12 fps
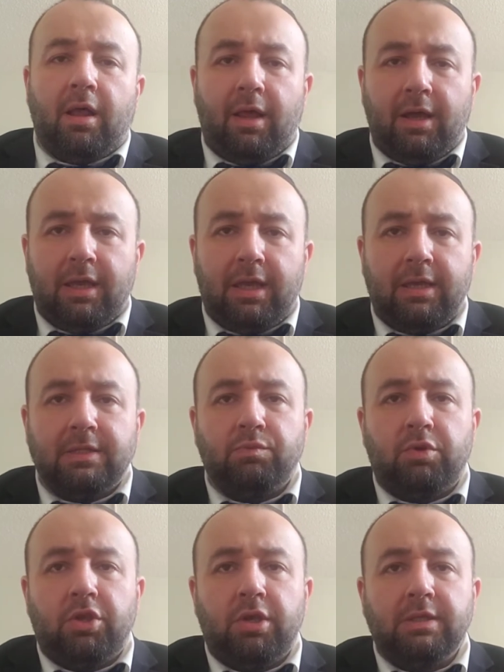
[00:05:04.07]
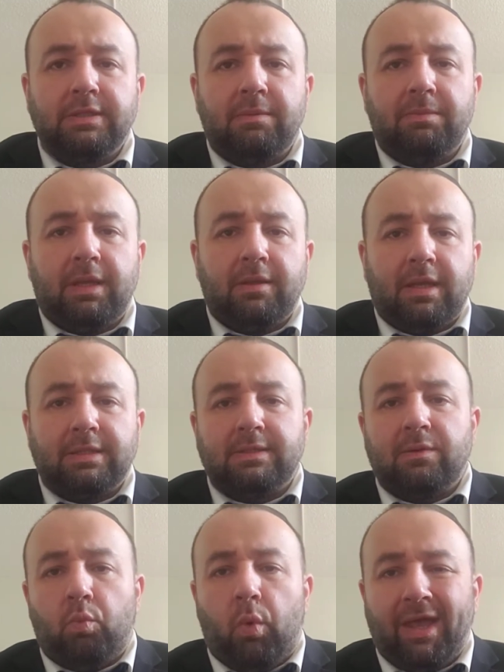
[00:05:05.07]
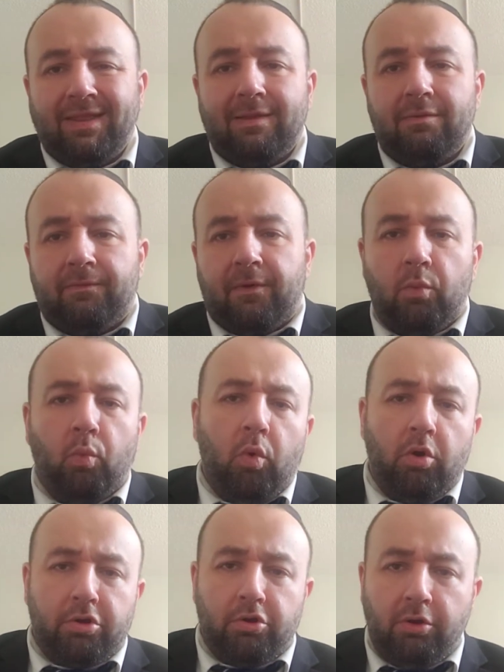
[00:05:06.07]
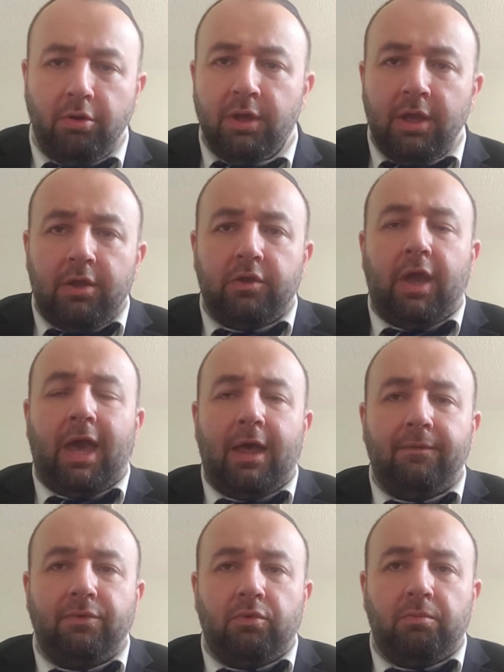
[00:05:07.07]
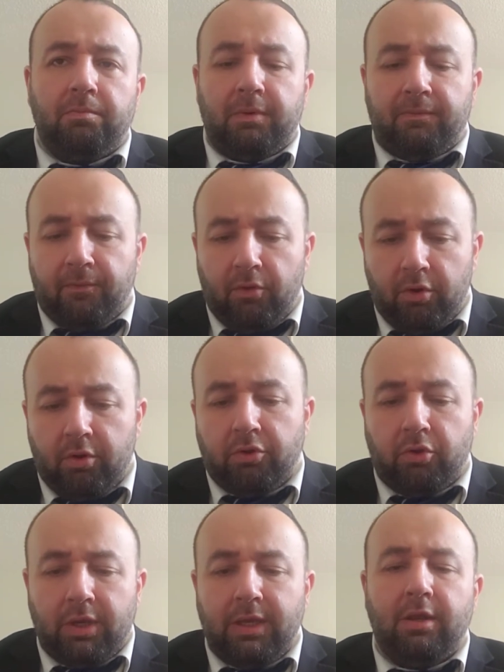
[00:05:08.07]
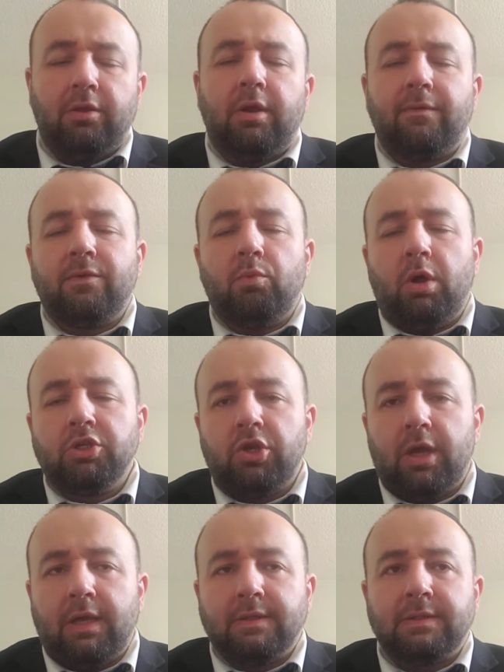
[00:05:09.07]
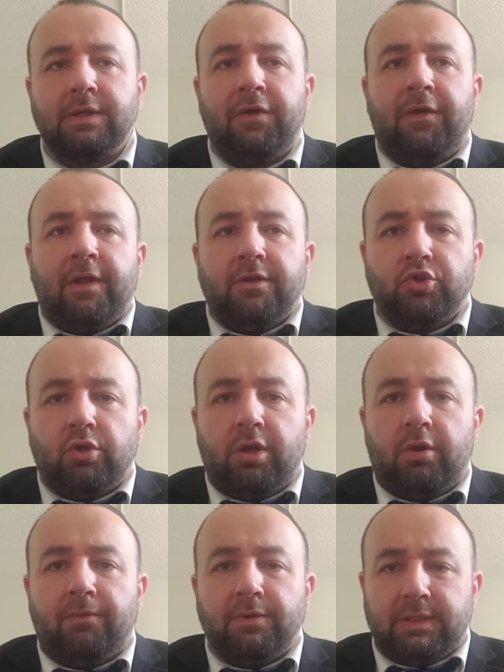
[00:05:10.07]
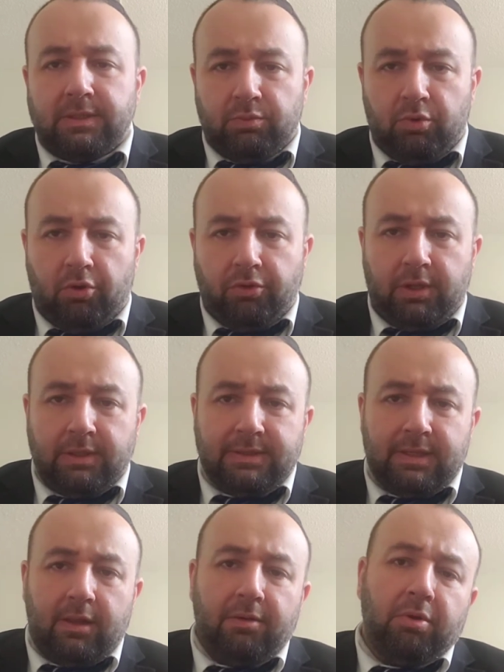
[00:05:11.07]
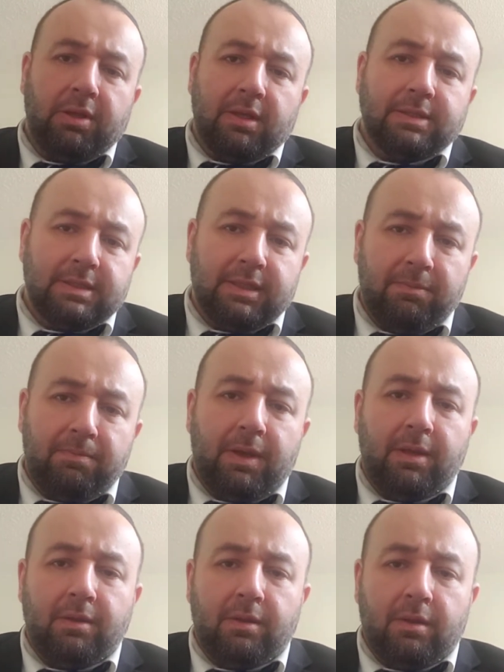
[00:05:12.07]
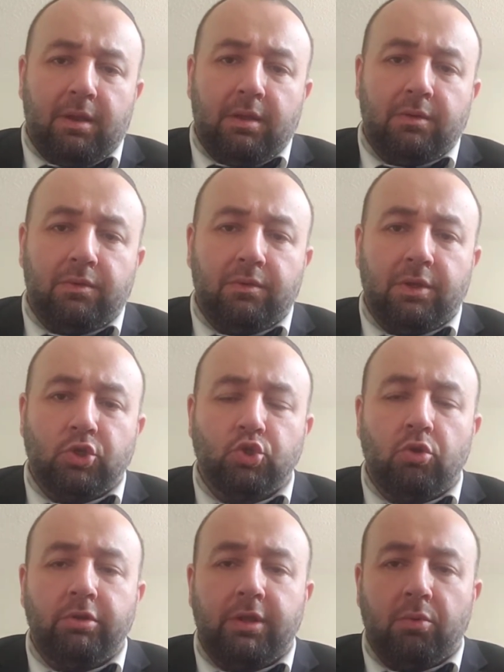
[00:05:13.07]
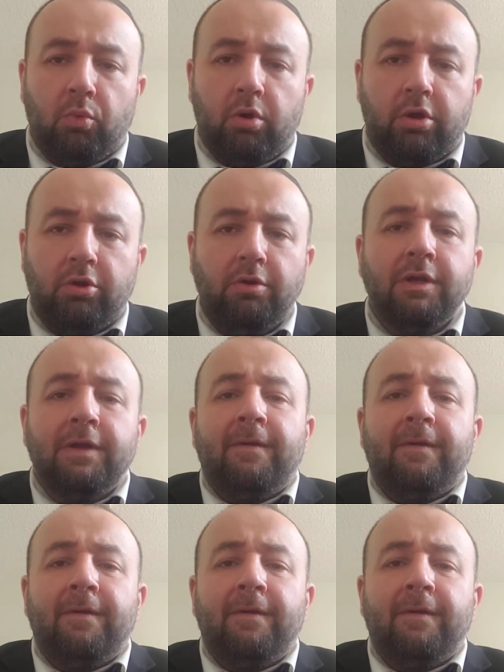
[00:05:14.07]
halacha is when you eat something that's wet from water, you have to, before you eat it, you have to wash your hands. So therefore, since we're going to eat celery that's dipped into the salty water,